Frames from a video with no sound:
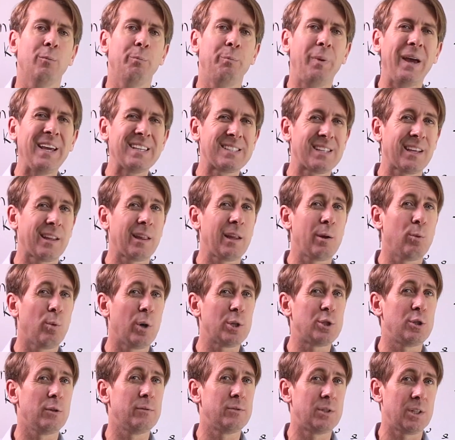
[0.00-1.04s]
Basically,
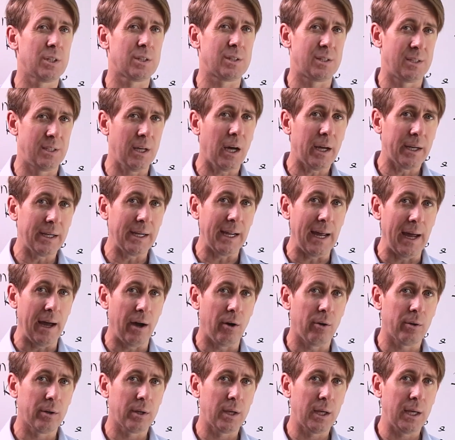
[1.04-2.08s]
what you've just done
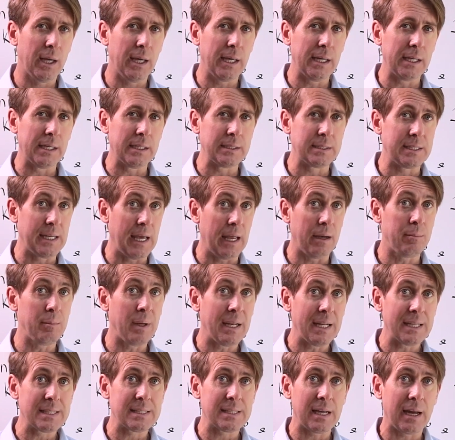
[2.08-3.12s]
now, in 10
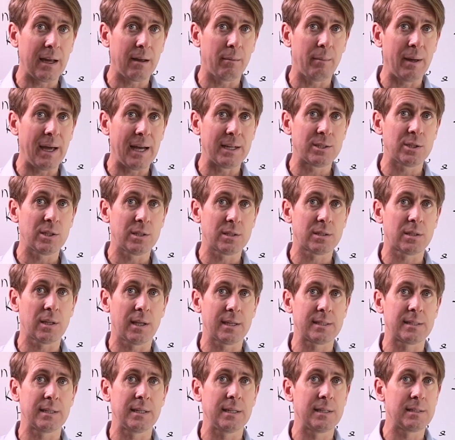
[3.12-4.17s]
minutes, I imagine this
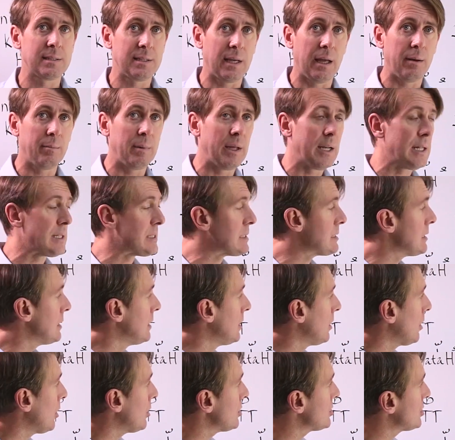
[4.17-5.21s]
lesson is, 10 minutes
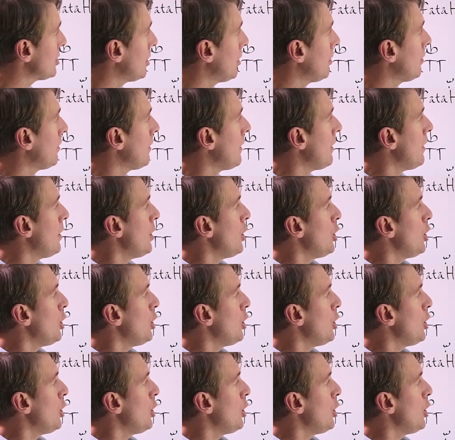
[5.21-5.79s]
or so,